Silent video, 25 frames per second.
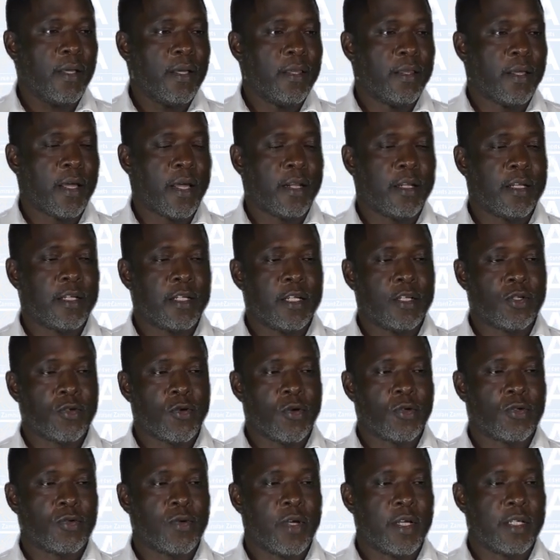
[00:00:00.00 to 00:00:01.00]
Then it is
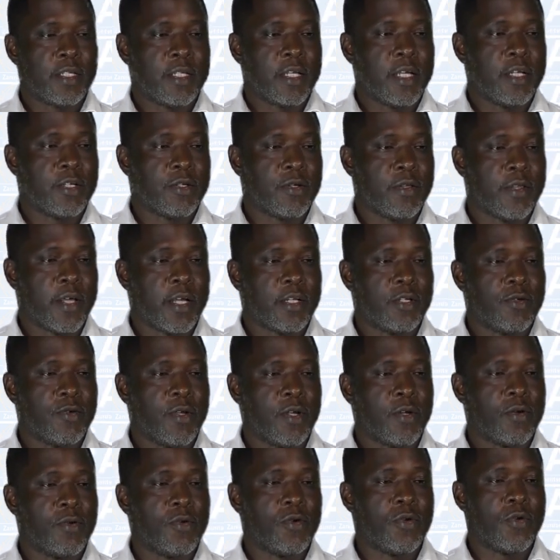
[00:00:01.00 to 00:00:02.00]
also essential that you
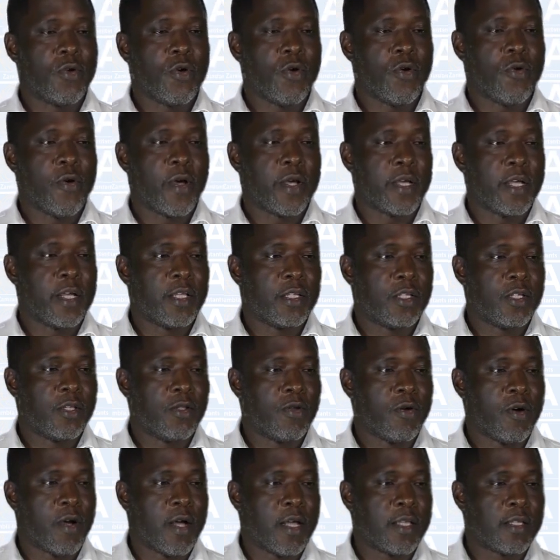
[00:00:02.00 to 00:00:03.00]
include all your workings in
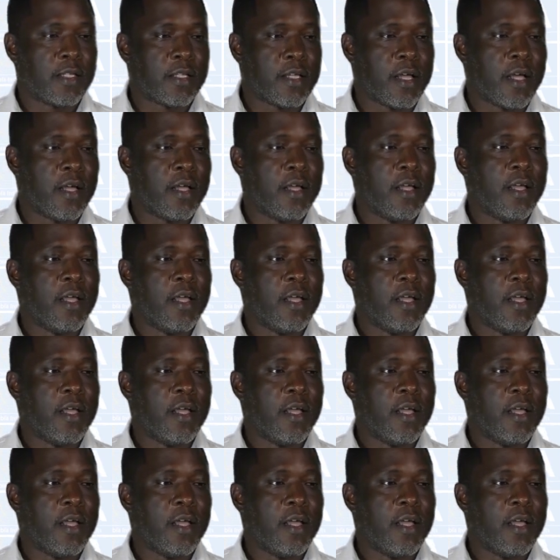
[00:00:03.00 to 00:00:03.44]
your answer